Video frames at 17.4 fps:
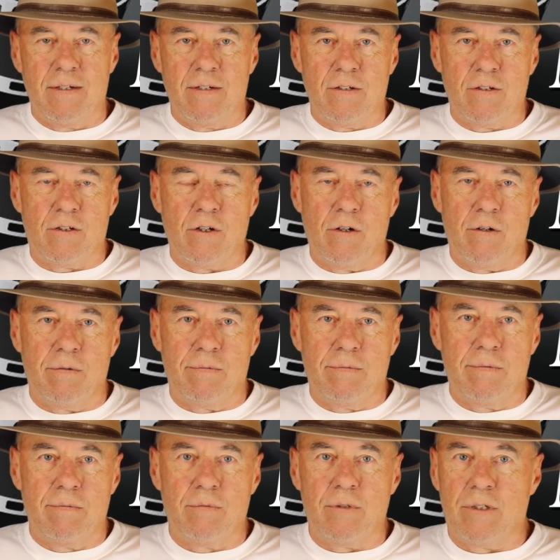So,
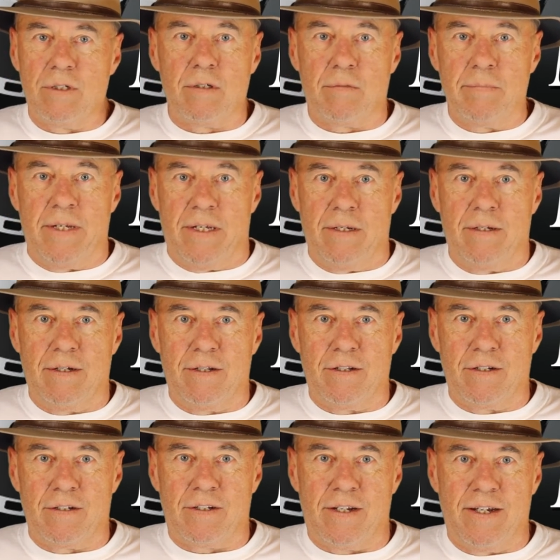which is me
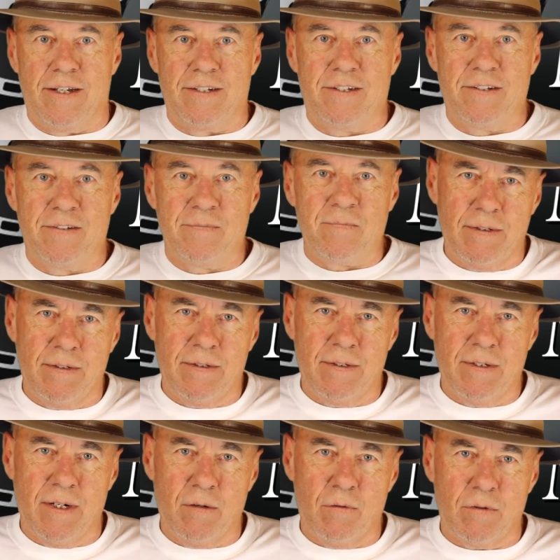in this case.
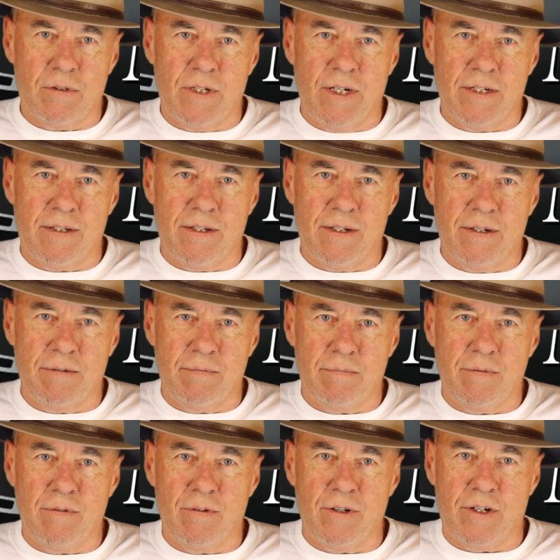I will take
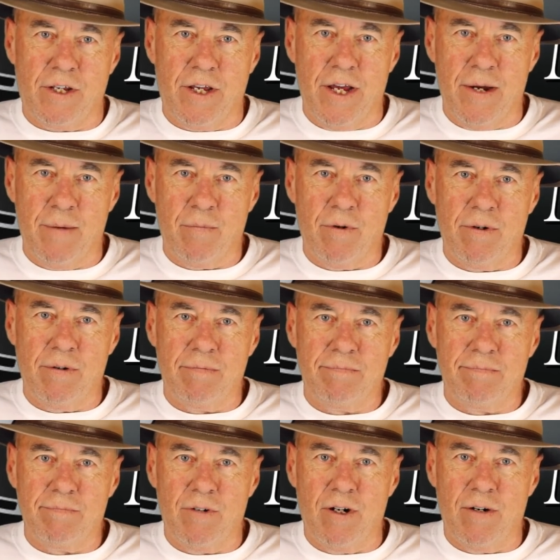the camera
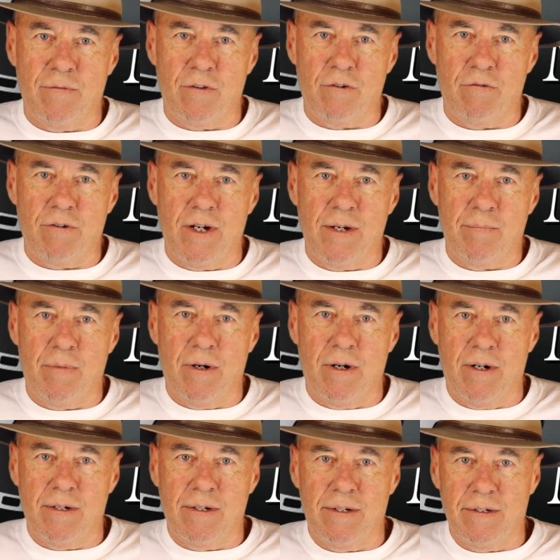off the
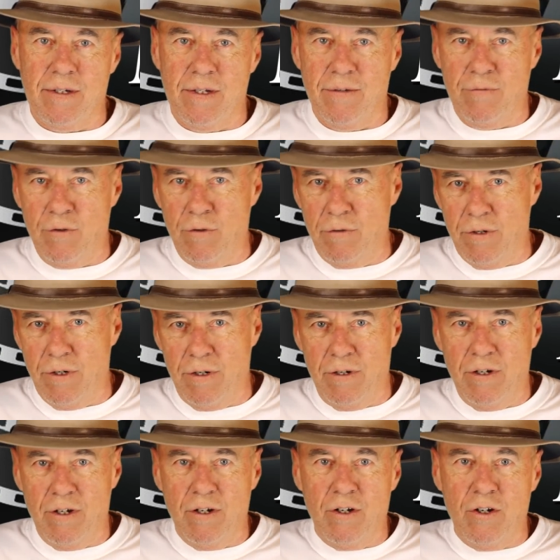tripod and give you
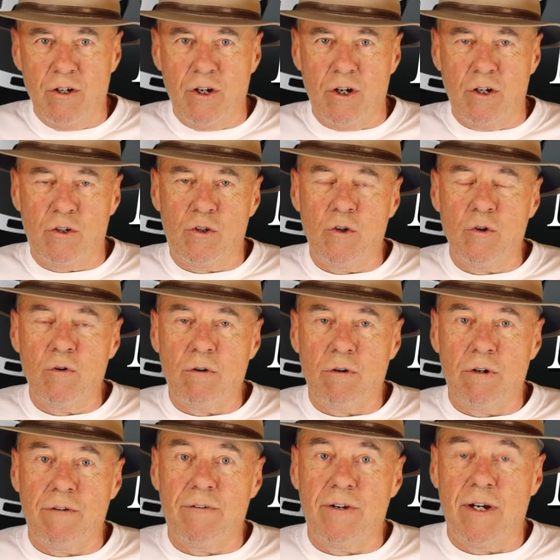a
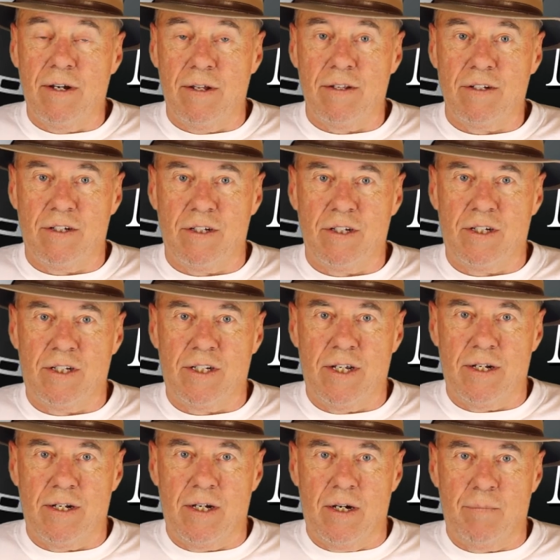tour of how this is
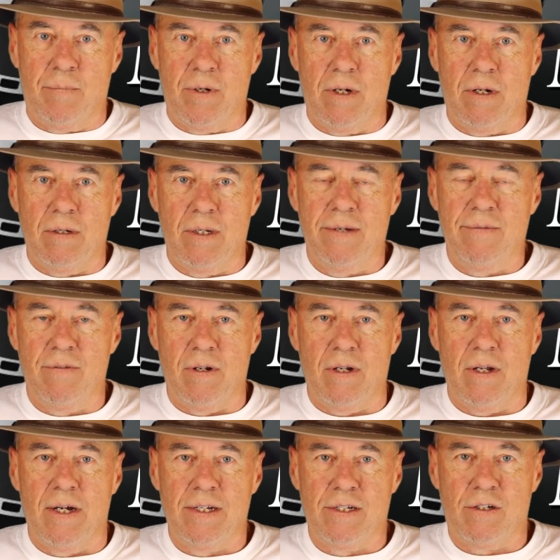set up. And I'll leave the
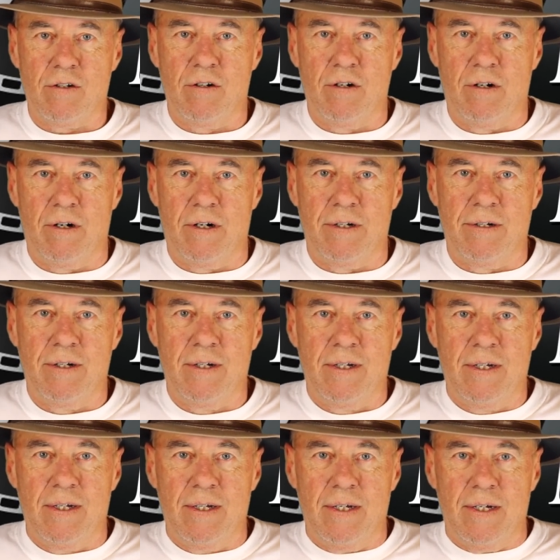lights on
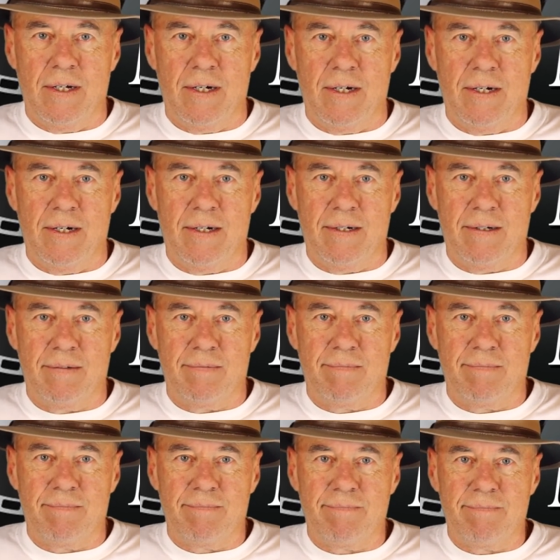
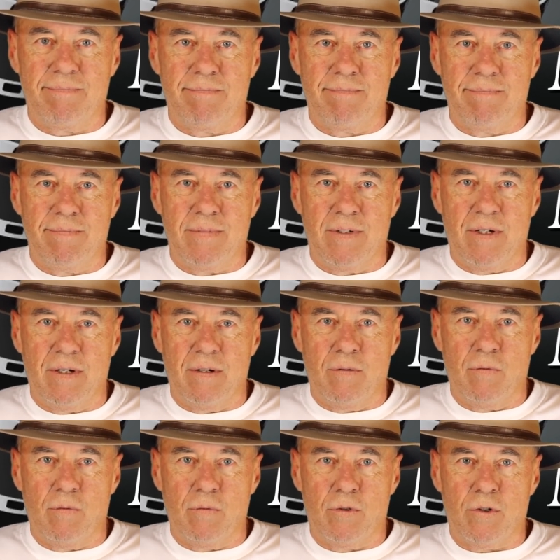so
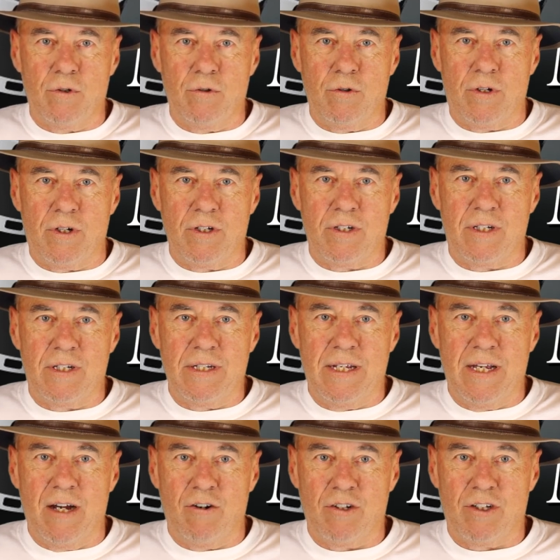you can
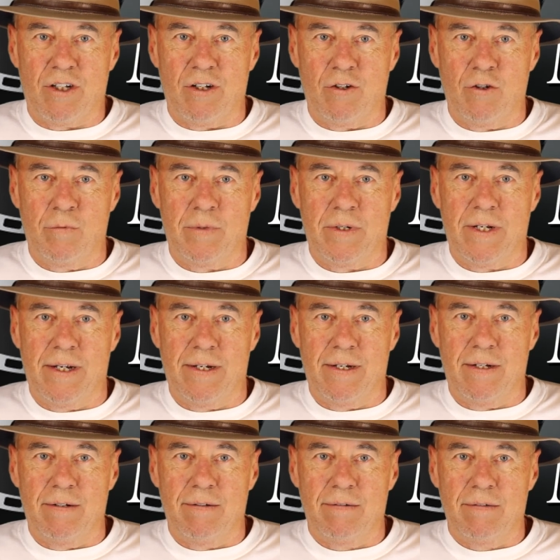see how it's
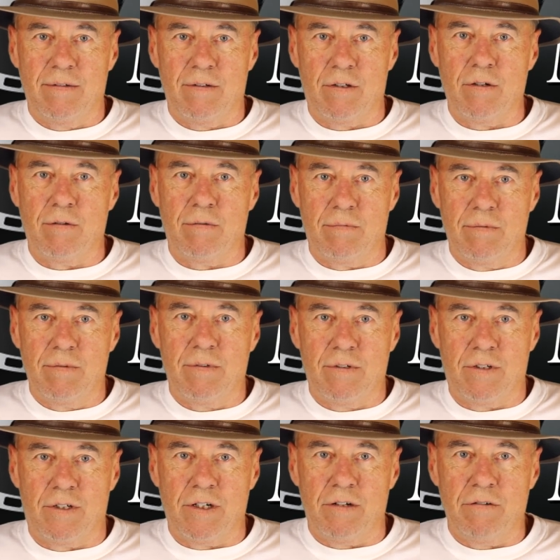illuminated. So,
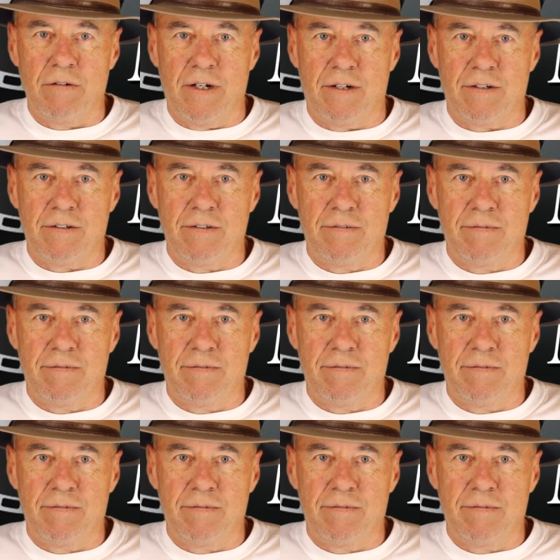stick around.